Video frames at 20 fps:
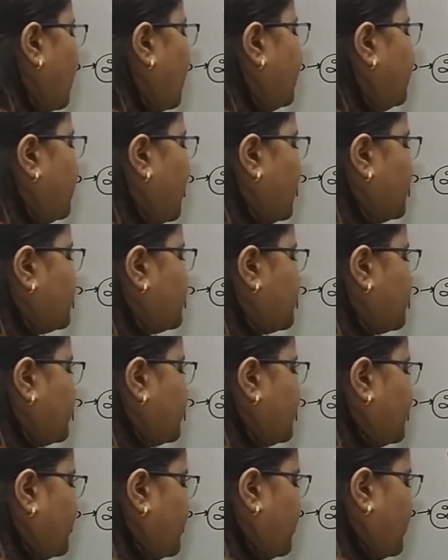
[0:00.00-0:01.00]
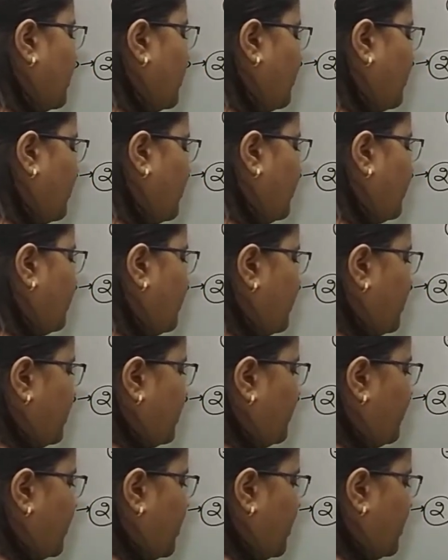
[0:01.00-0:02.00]
attached.
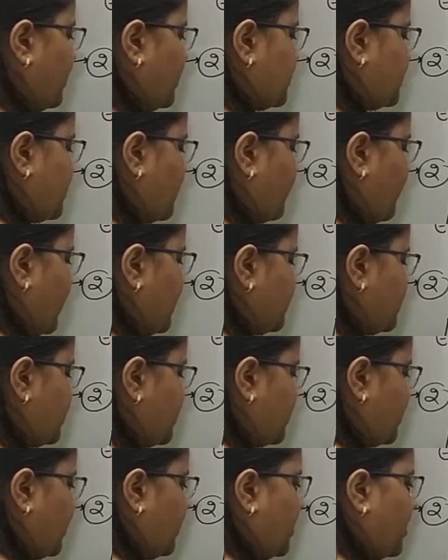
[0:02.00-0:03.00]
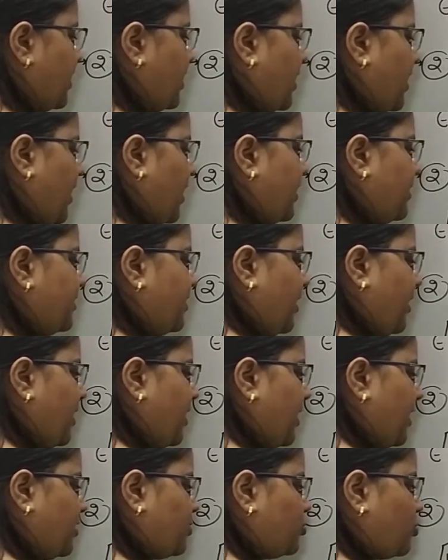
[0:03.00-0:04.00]
Okay, this is the benzene ring and the
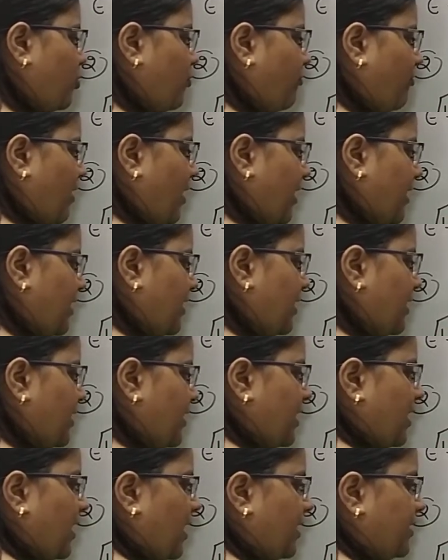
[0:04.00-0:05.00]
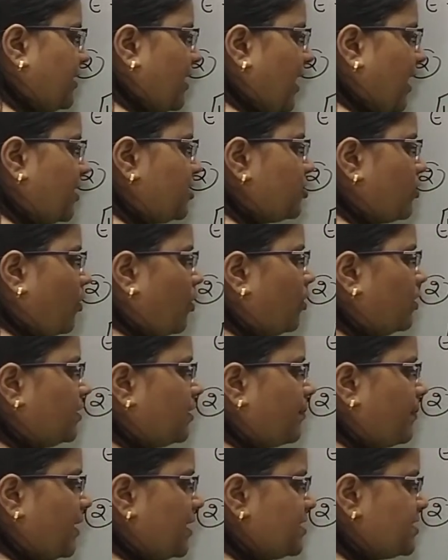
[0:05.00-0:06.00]
electrophile attacked on
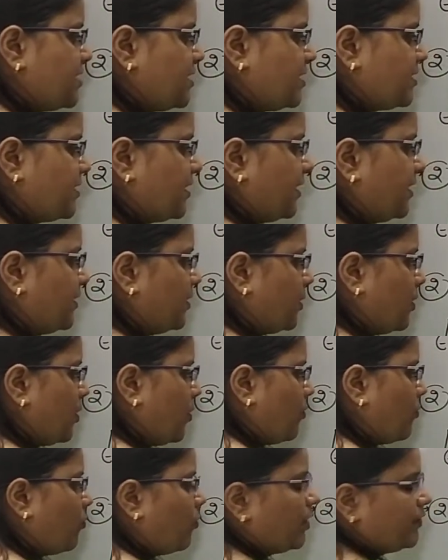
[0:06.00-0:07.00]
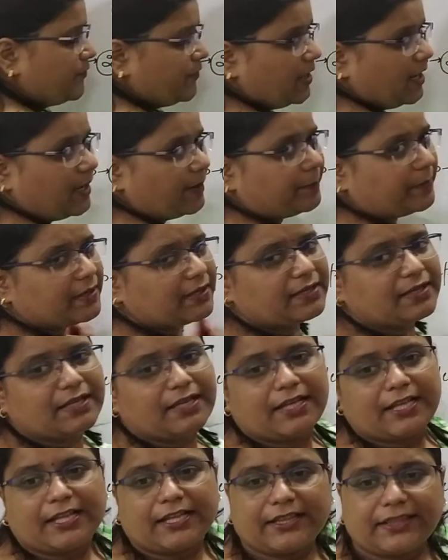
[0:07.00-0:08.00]
the benzene ring. What will happen?
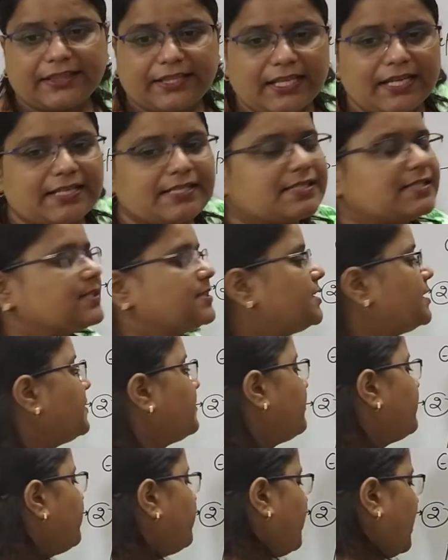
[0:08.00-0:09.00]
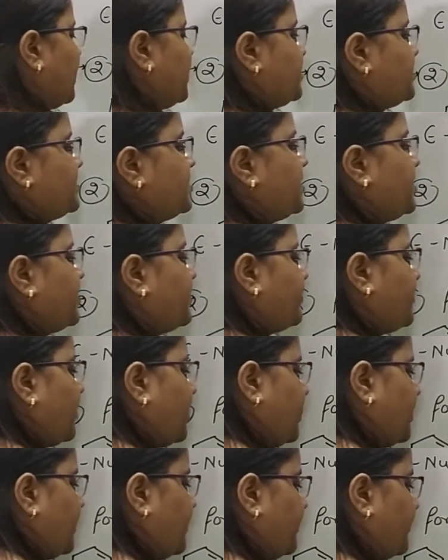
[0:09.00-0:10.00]
This benzene
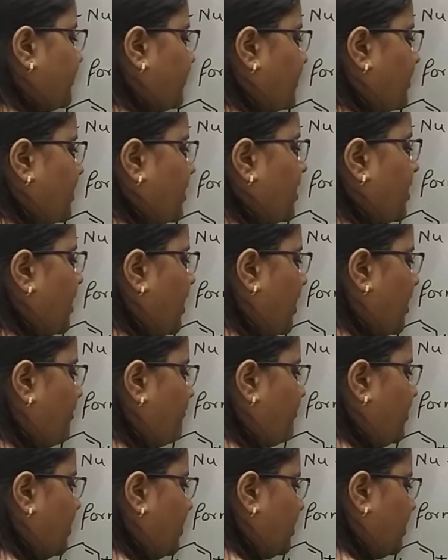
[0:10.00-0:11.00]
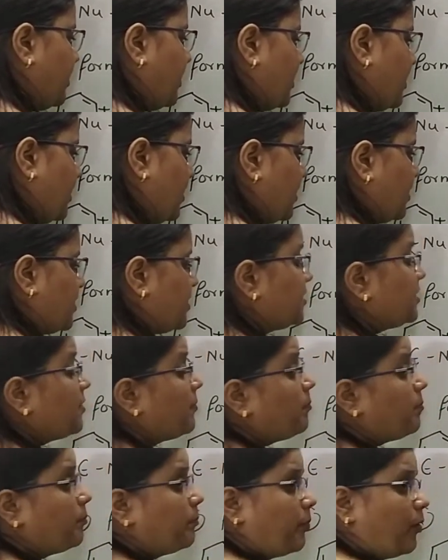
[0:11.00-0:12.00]
ring having
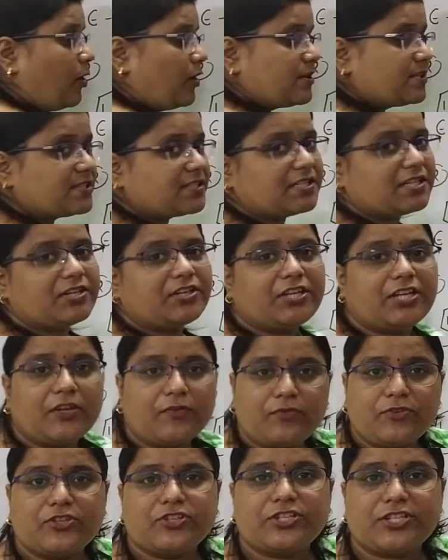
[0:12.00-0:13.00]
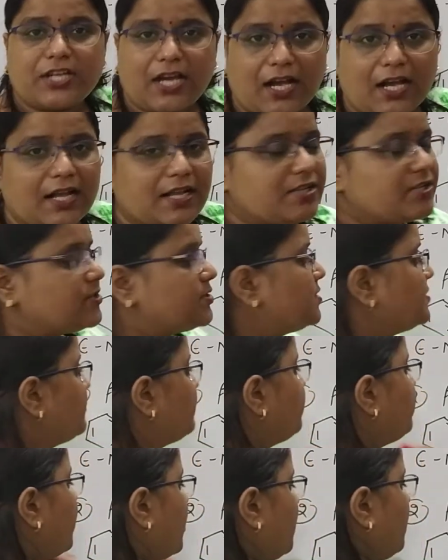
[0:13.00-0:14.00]
the positive charge,
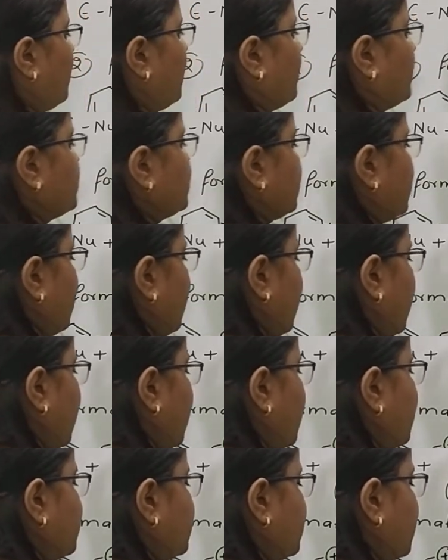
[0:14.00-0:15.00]
because as